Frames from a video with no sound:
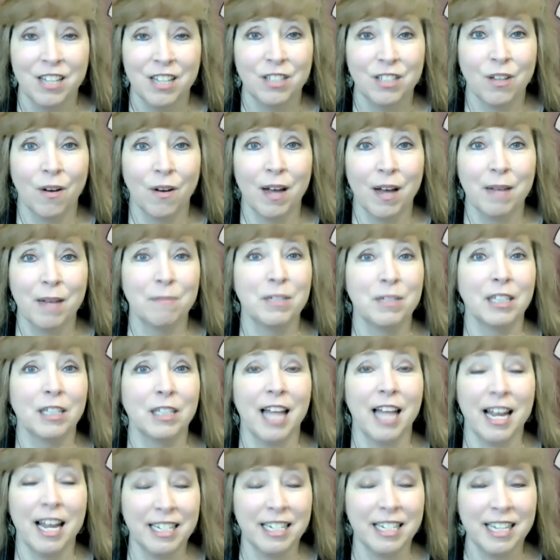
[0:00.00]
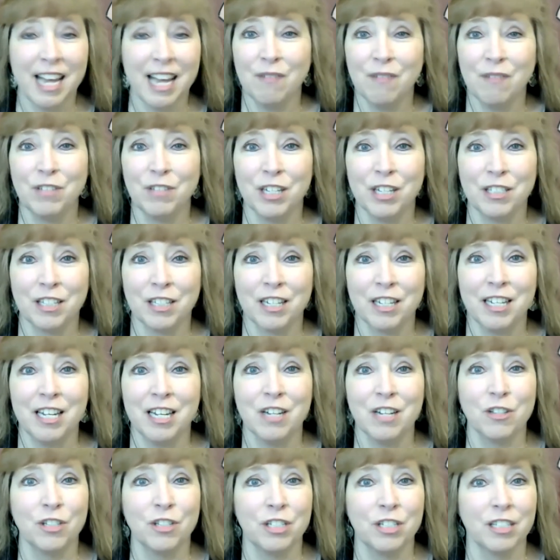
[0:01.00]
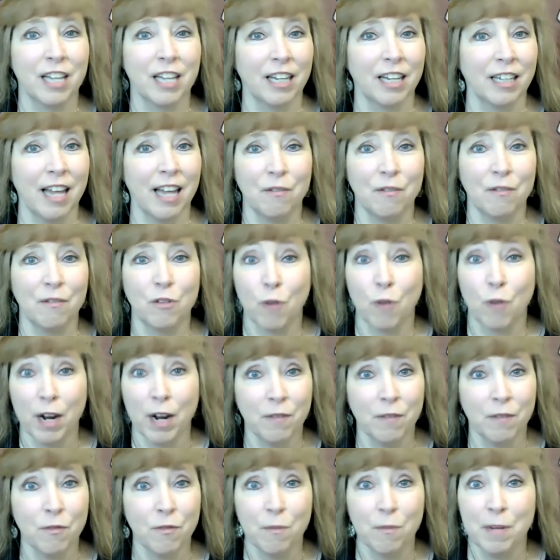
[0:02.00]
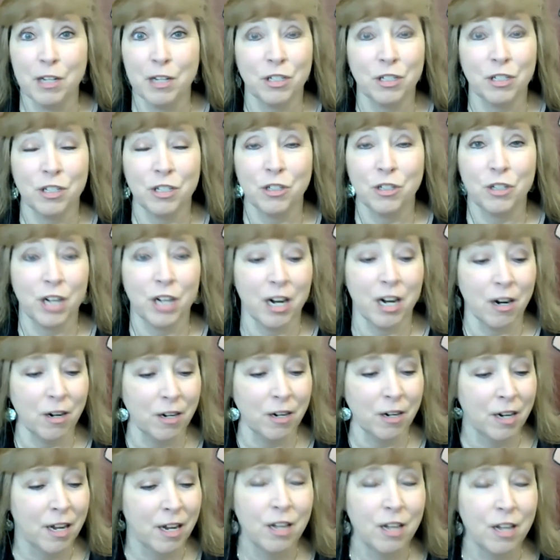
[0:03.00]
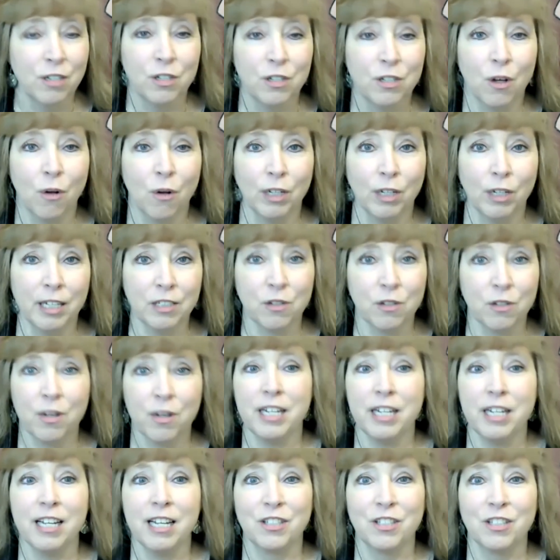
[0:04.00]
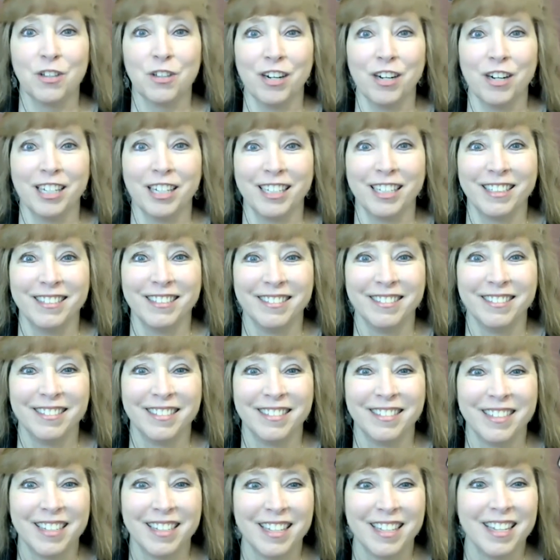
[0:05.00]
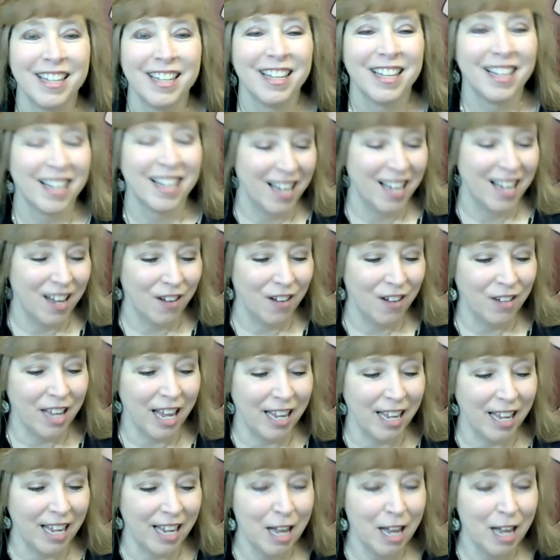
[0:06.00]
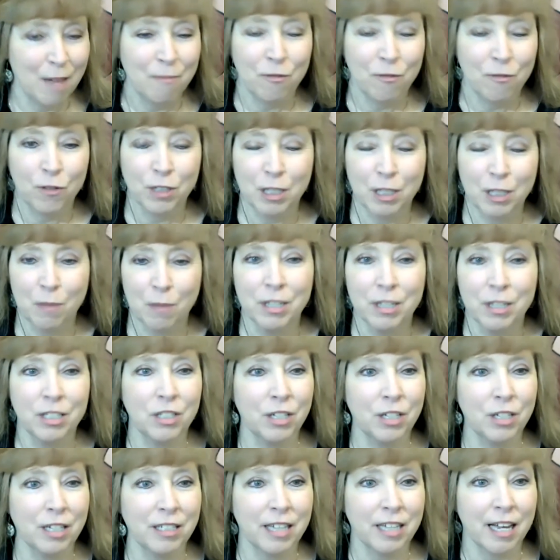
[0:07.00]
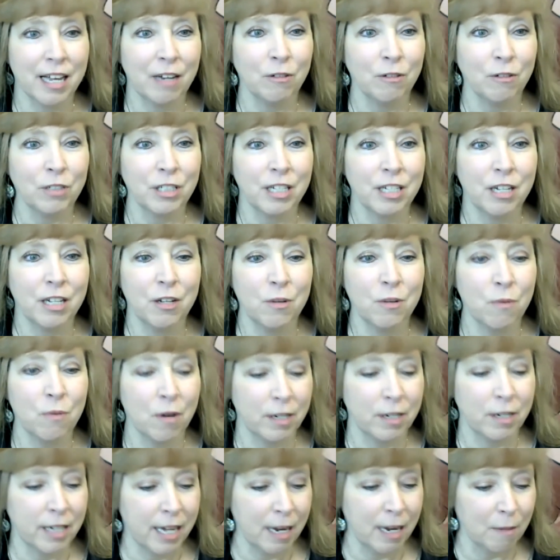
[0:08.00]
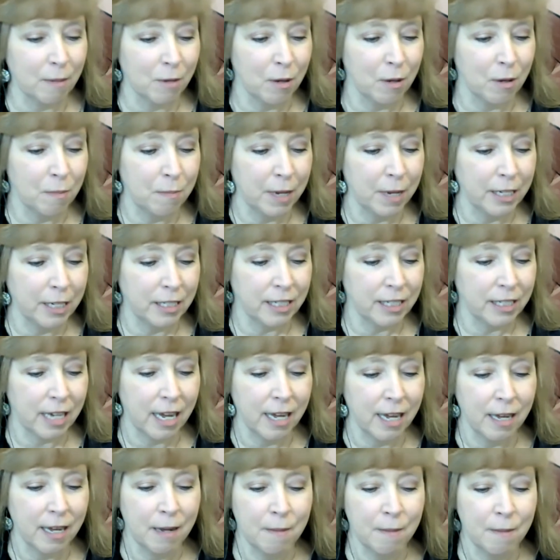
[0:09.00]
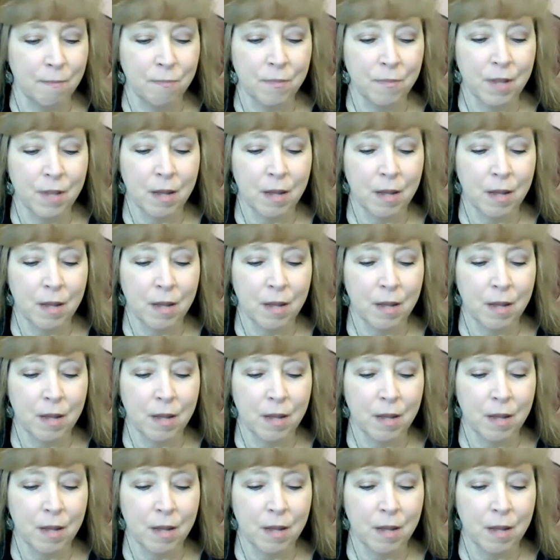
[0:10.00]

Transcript: So I am delighted to have Jessica here. She's got a lot of great information to share. So let's go ahead and get started. Okay, for some reason, Jessica, I don't see you on camera, but I